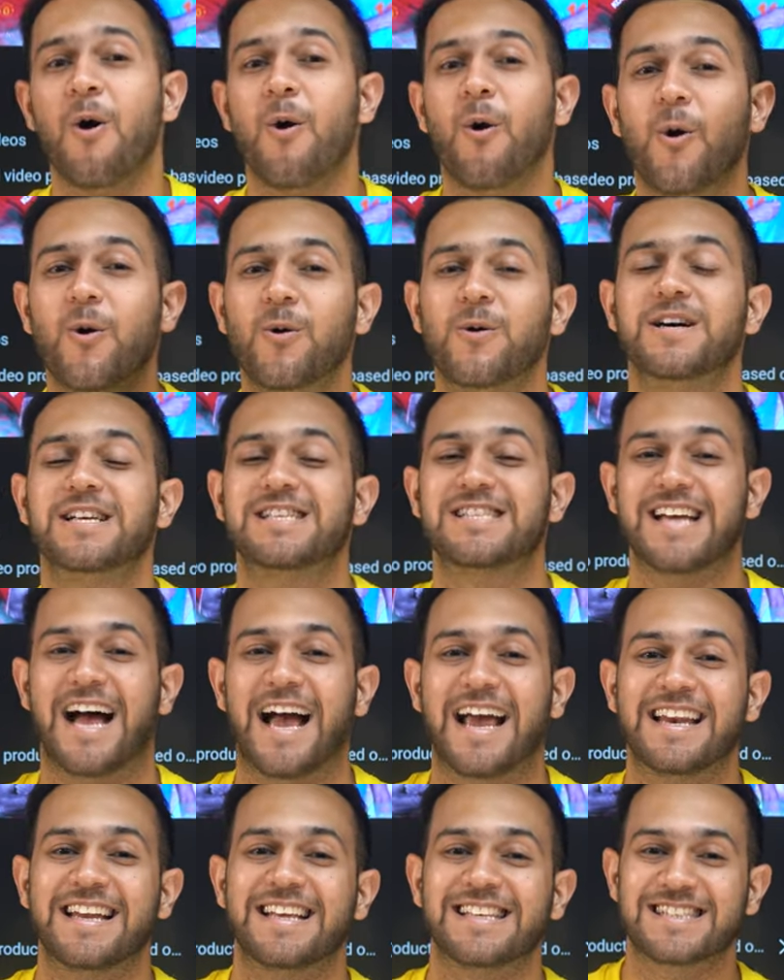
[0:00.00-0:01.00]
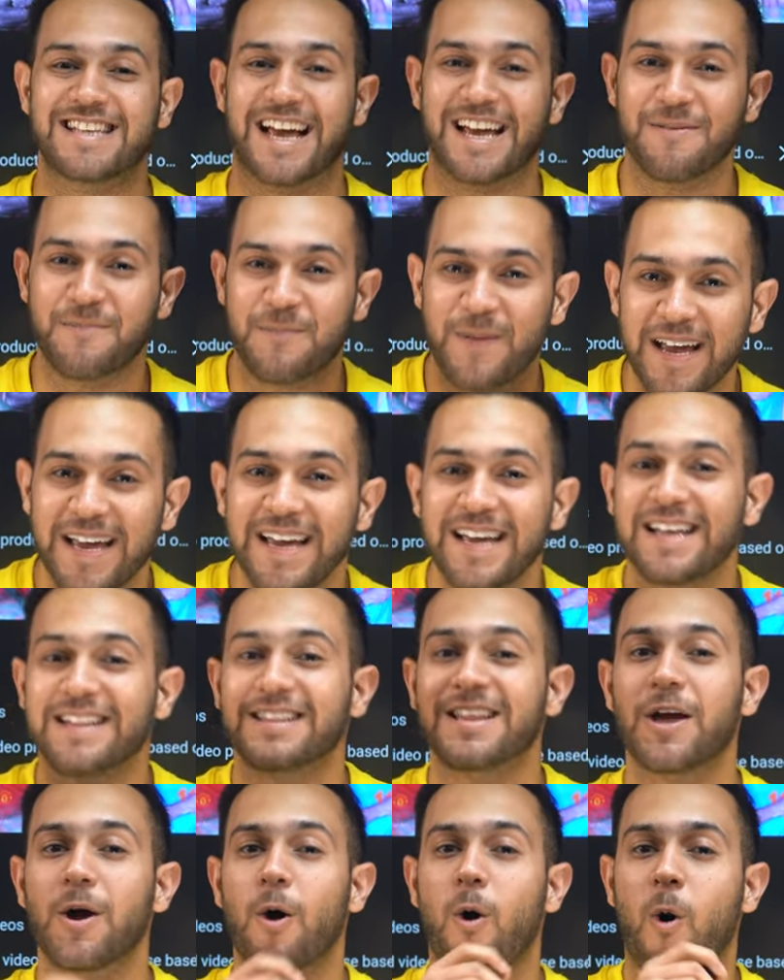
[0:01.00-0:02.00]
over Chinese Taipei.
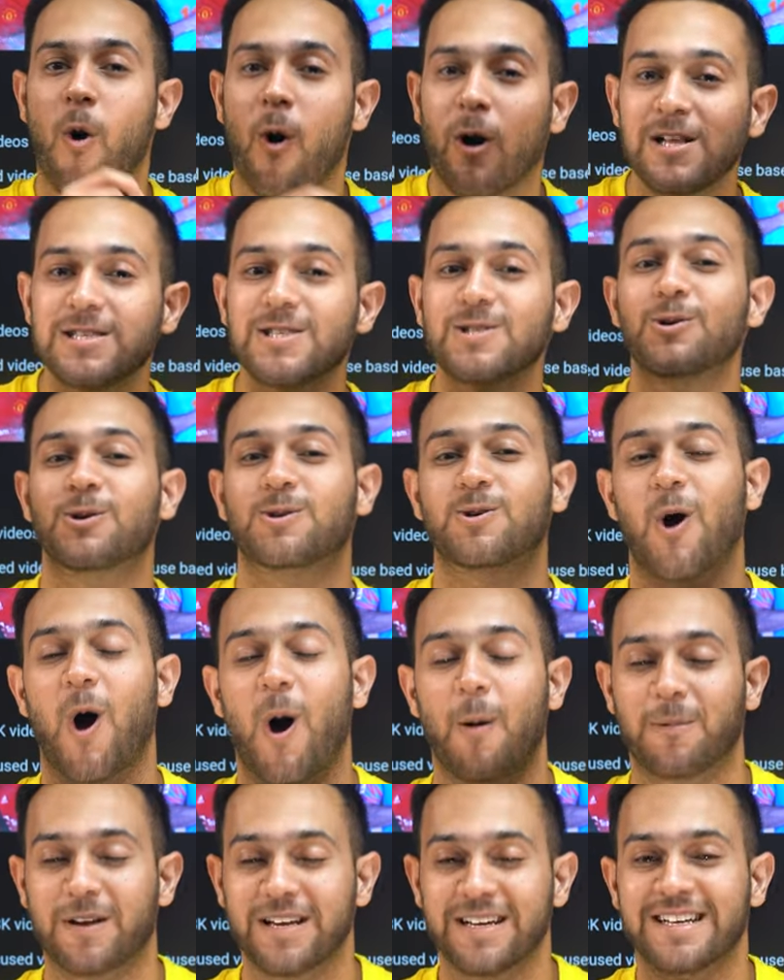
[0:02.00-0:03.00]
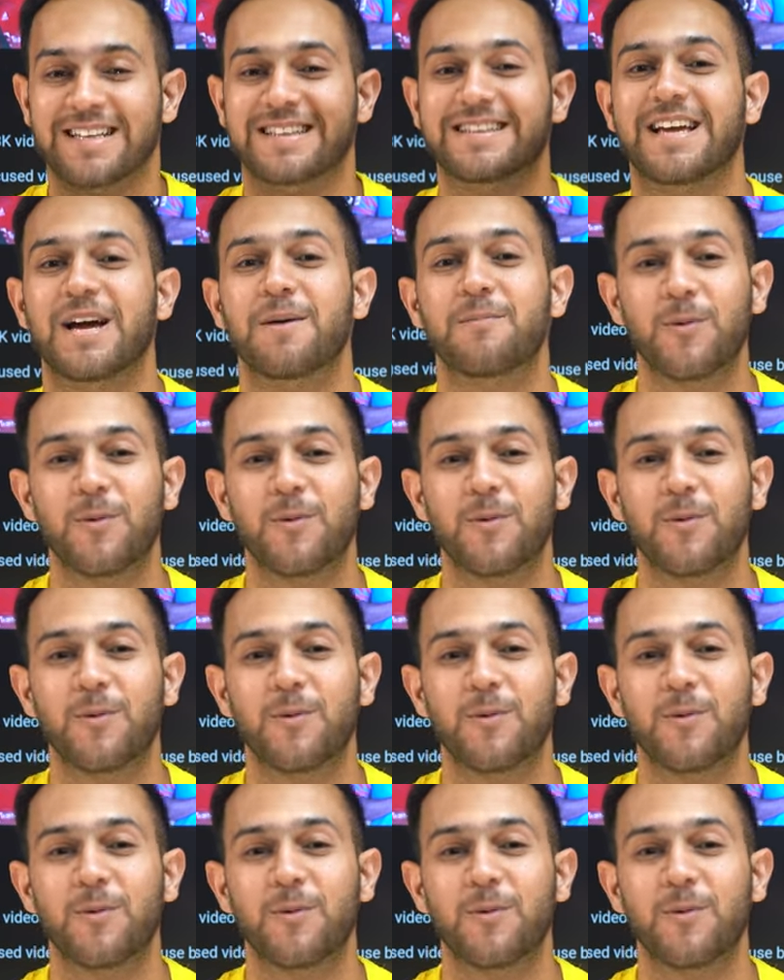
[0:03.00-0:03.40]
They also topped their